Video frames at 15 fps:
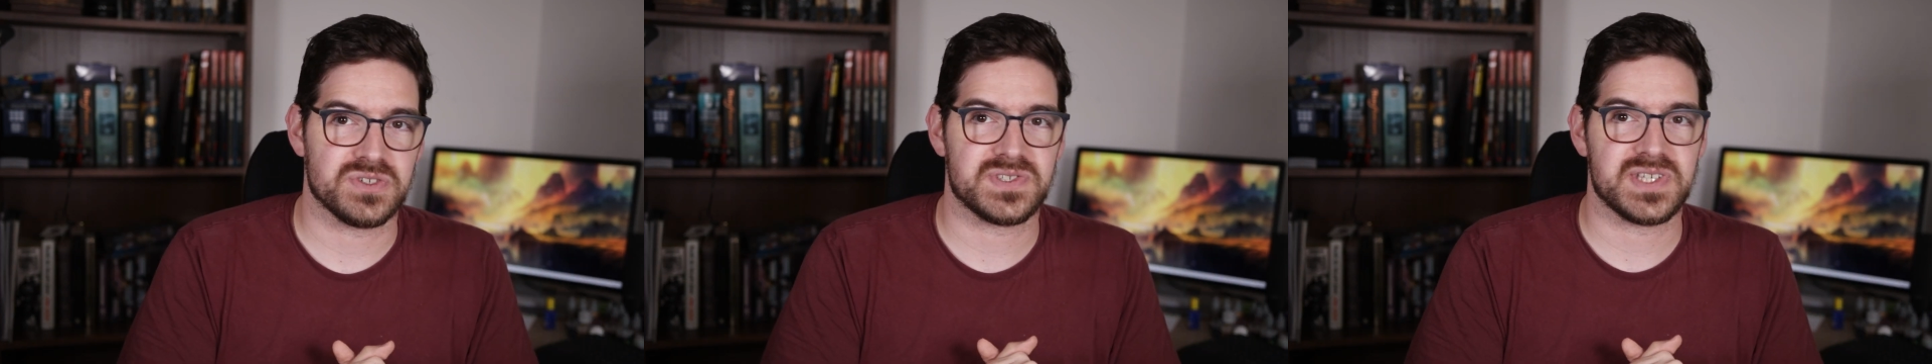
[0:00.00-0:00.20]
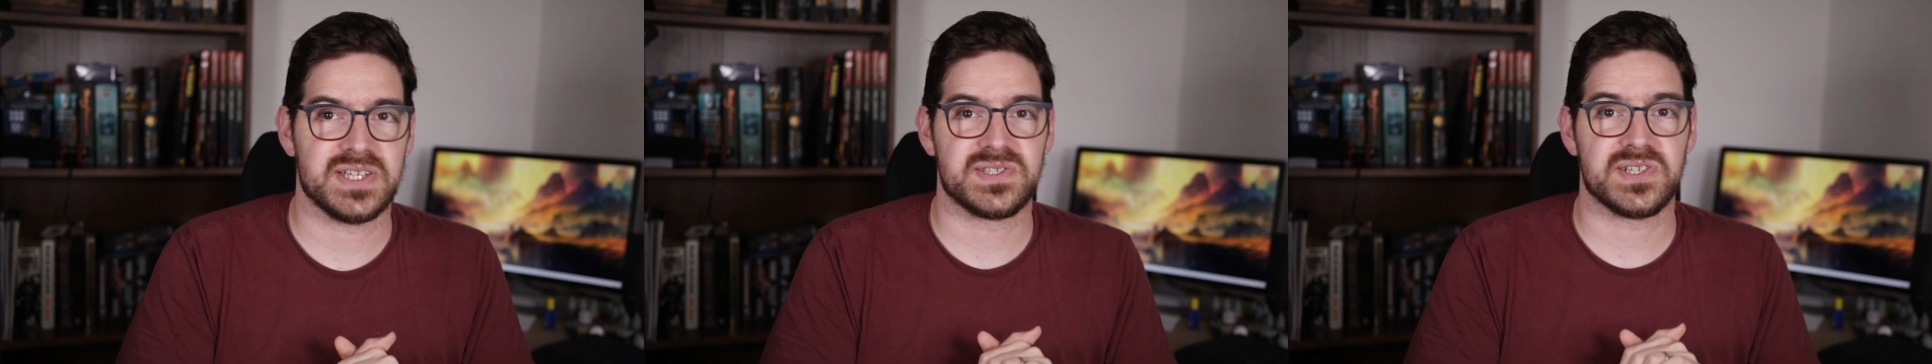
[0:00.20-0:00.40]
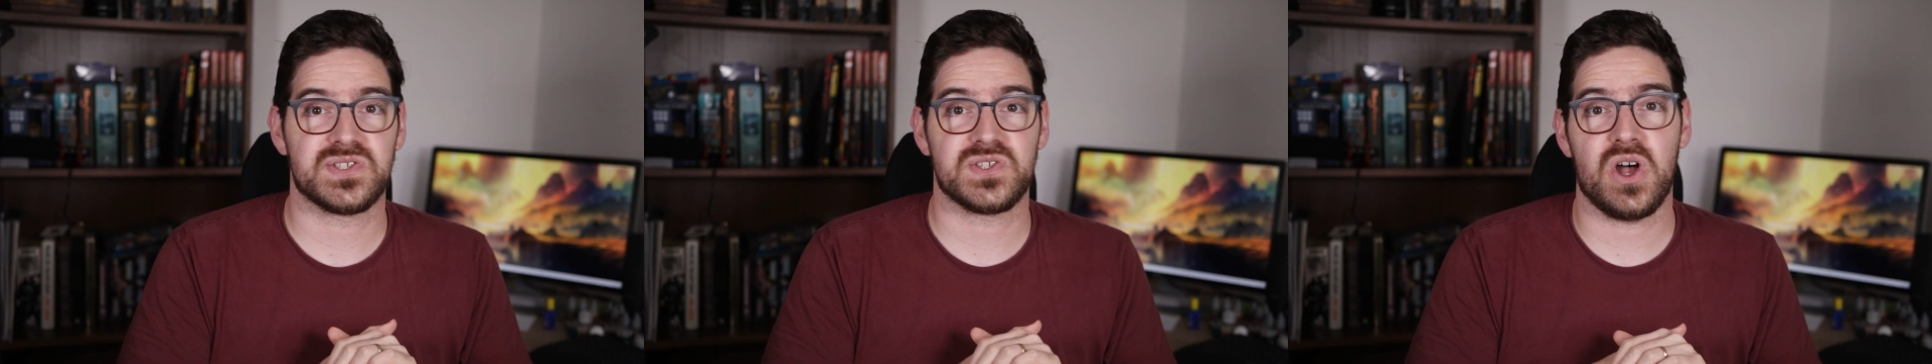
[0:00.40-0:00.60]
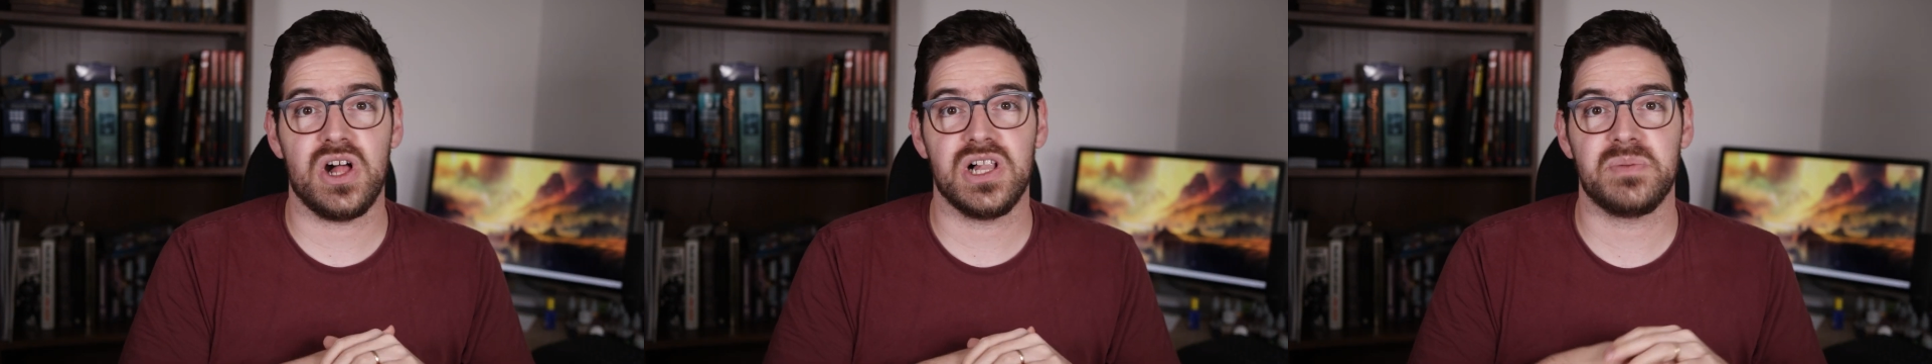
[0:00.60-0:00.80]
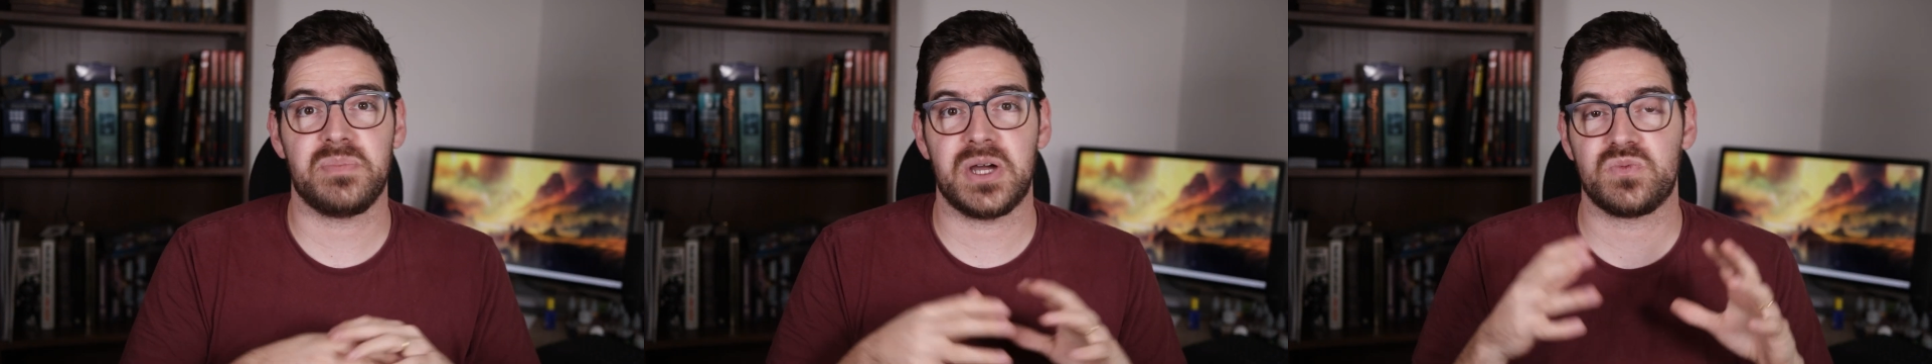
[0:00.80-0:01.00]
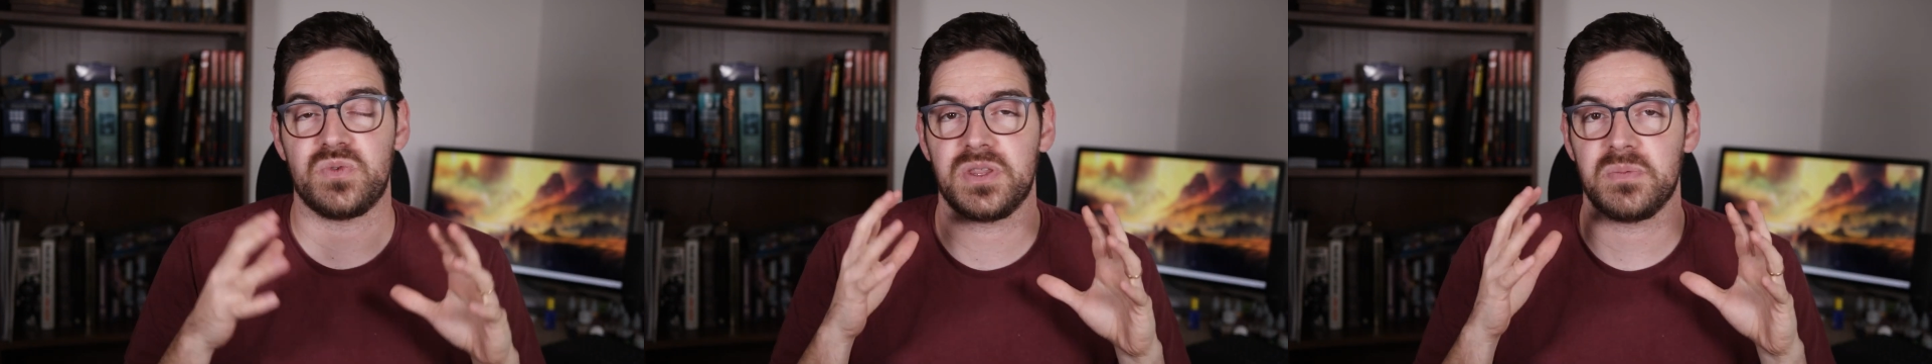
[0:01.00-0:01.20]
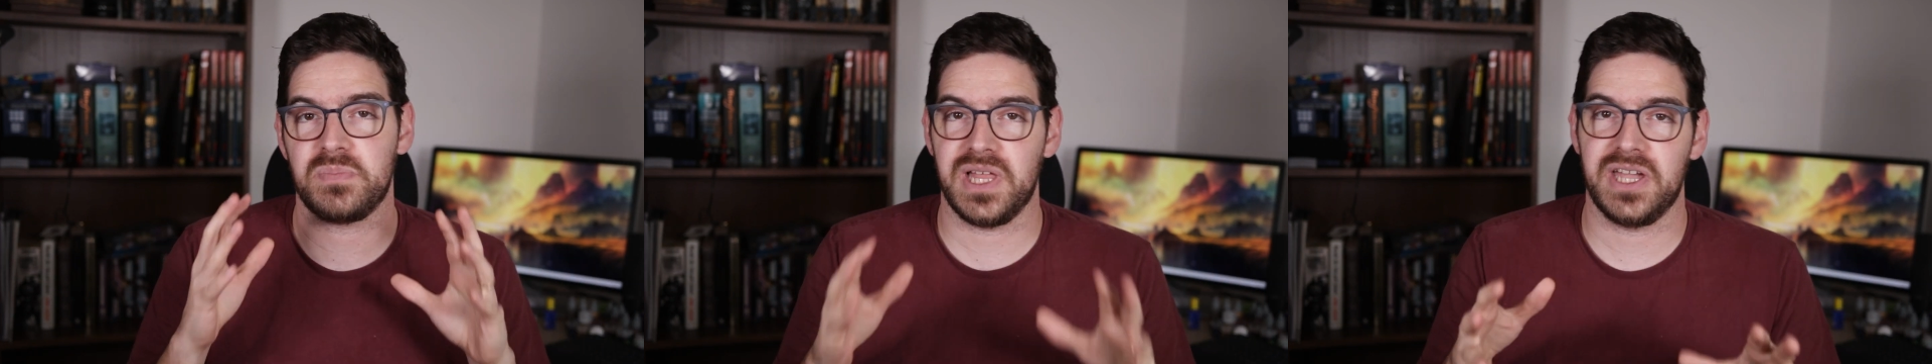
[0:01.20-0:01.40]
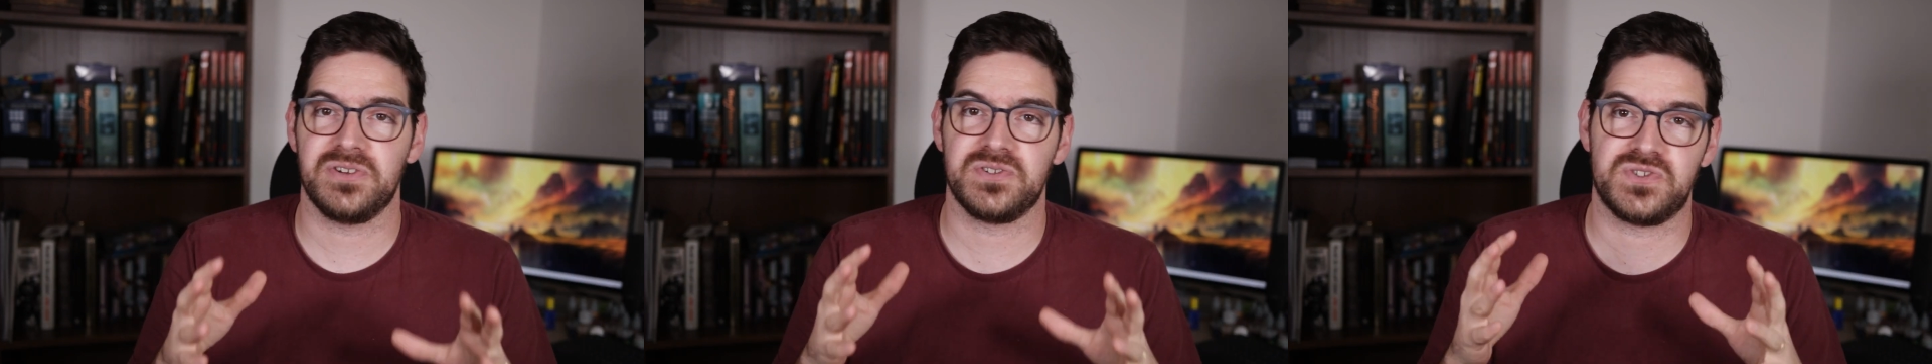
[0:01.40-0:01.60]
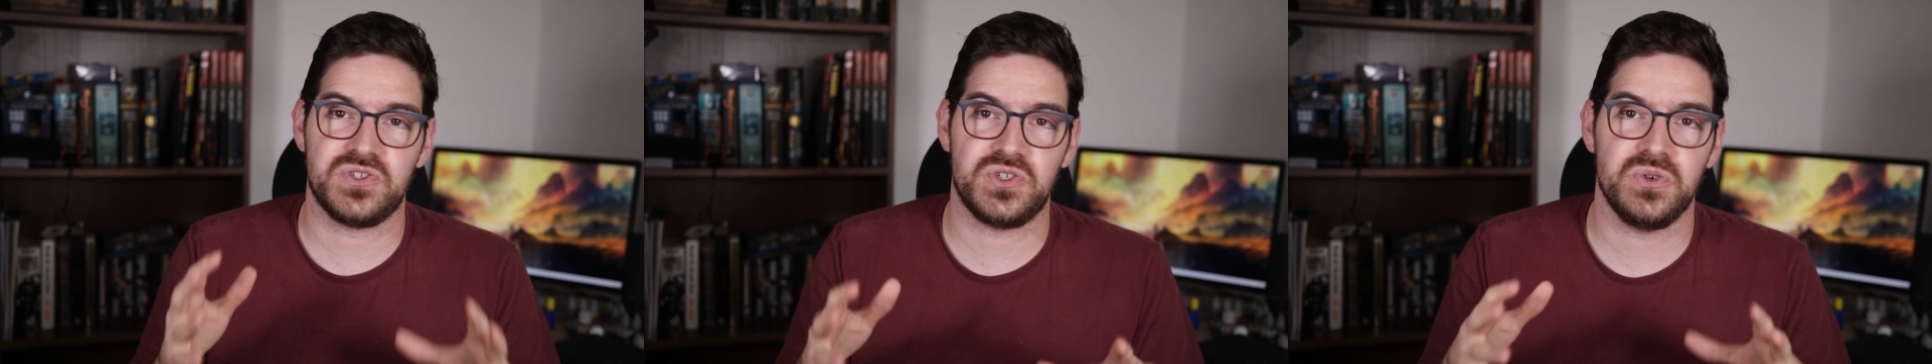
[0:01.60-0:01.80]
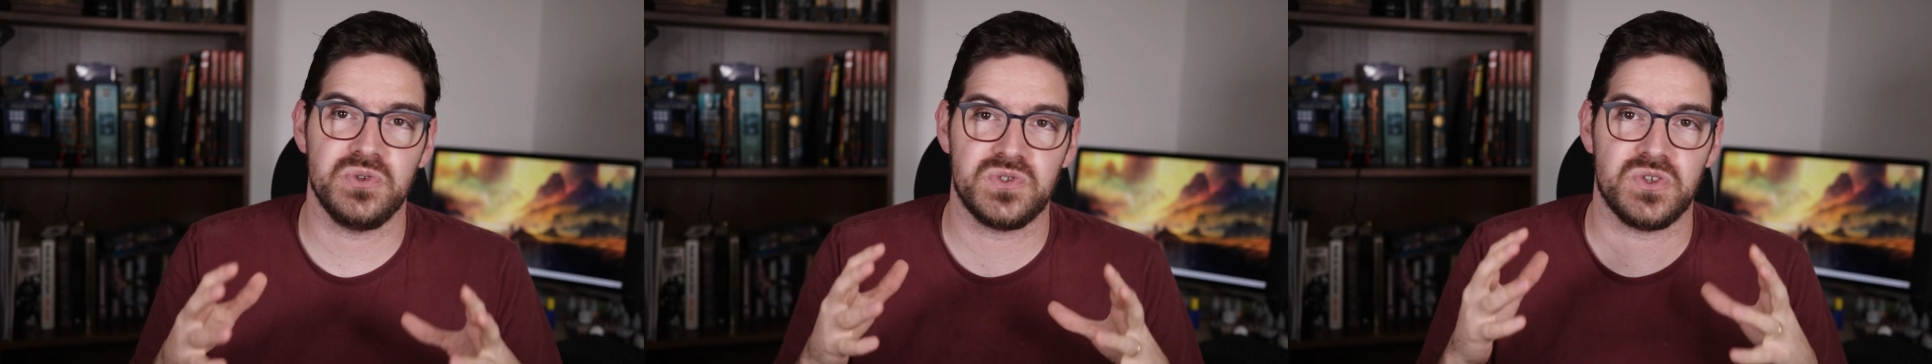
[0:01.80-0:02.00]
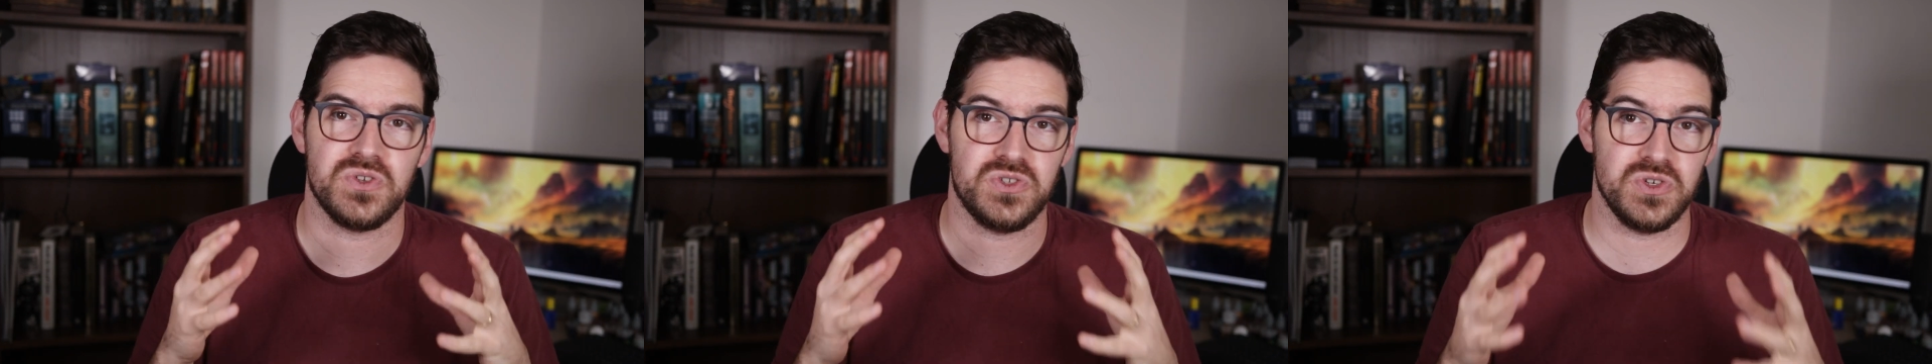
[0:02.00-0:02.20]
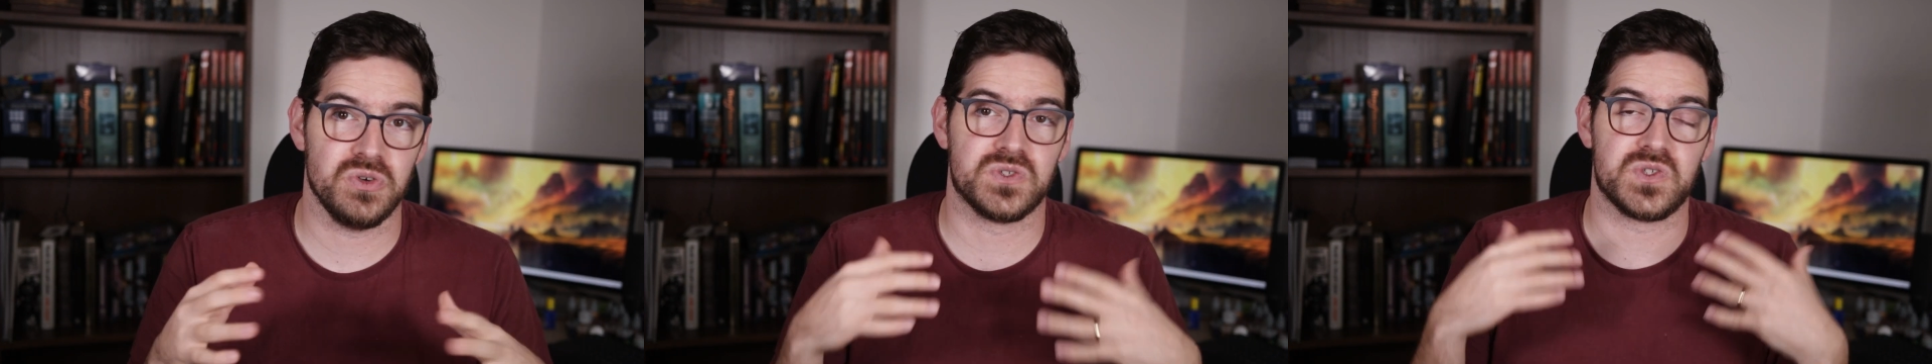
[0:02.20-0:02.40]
since it's all about what the players choose to do,